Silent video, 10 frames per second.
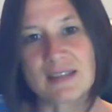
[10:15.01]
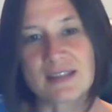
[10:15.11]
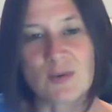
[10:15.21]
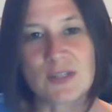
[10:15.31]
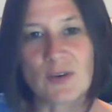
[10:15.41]
And
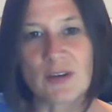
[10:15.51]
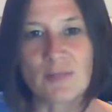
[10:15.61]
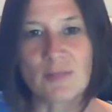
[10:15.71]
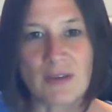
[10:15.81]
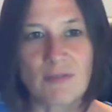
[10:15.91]
so it's going to
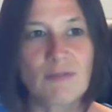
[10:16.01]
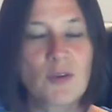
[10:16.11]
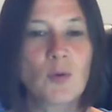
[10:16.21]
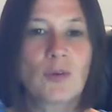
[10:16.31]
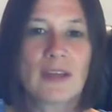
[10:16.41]
be
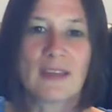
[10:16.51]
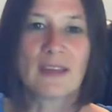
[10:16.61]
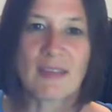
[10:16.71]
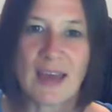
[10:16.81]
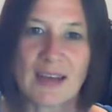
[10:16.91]

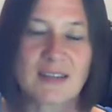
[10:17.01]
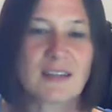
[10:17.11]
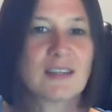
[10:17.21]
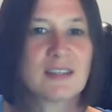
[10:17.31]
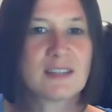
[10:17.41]
fueling that
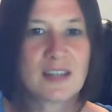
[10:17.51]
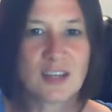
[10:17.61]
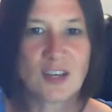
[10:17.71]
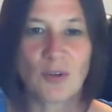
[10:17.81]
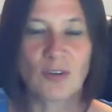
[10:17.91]

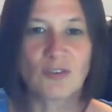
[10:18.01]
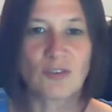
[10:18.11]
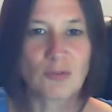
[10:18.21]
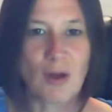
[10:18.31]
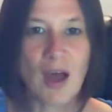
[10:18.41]
continual
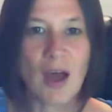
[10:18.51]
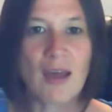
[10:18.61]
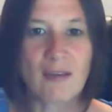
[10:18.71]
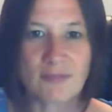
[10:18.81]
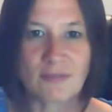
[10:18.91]

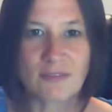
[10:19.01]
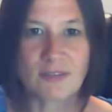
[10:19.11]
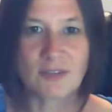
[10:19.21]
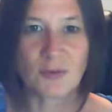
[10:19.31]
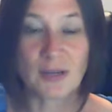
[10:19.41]
drive
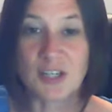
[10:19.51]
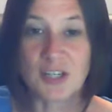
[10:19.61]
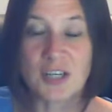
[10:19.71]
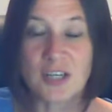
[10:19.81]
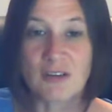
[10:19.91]
to
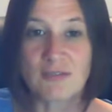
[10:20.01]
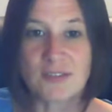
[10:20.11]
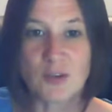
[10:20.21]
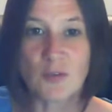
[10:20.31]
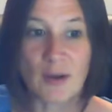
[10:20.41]
achieve
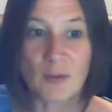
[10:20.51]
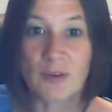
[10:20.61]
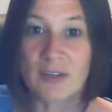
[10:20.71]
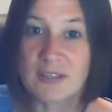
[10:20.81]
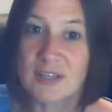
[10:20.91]
so that I
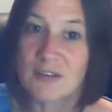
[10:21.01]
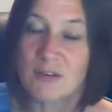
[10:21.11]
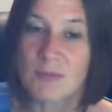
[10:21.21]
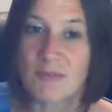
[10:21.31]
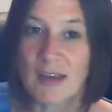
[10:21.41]
will
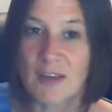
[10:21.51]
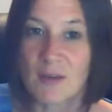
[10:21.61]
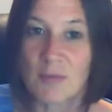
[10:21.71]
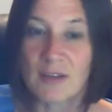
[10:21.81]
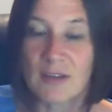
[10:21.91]
continue to be
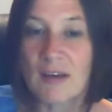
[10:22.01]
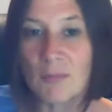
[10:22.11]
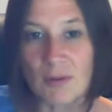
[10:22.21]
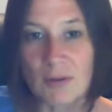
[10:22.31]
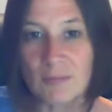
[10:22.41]
valuable and
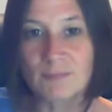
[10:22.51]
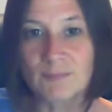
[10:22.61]
lovable.